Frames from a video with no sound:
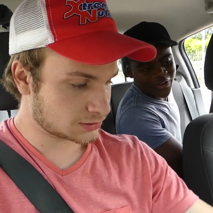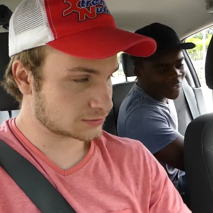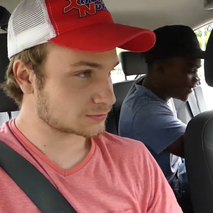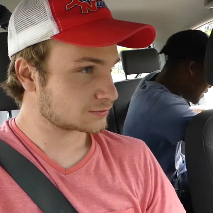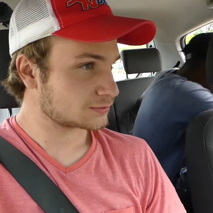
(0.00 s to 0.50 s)

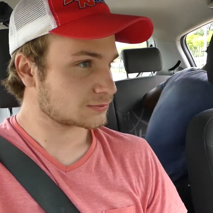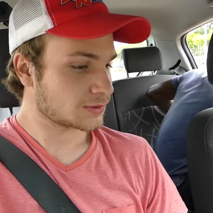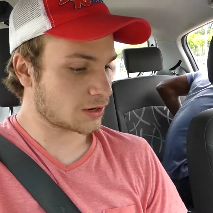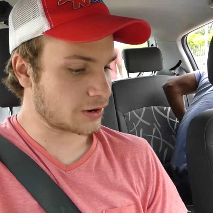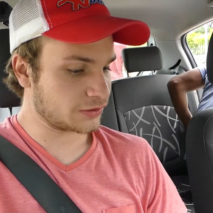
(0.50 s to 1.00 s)
Oh, okay.
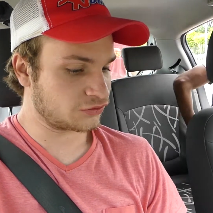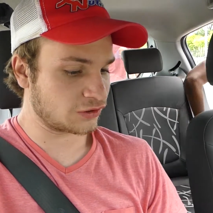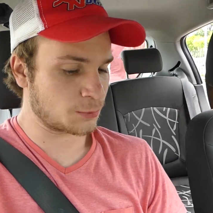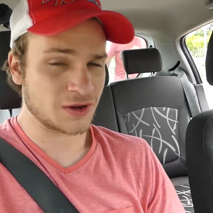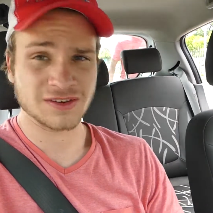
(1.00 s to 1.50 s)
Alright,
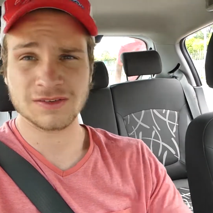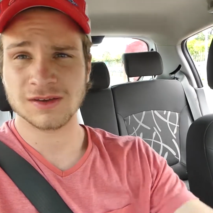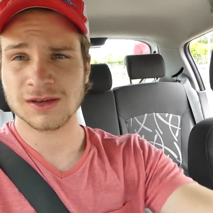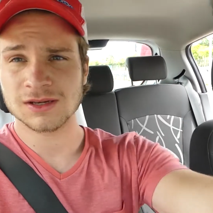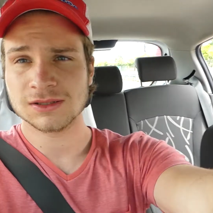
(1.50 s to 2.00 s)
cheers,
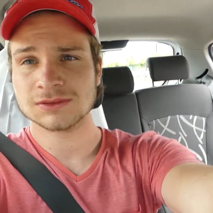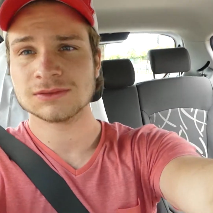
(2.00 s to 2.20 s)
boysies. Sure.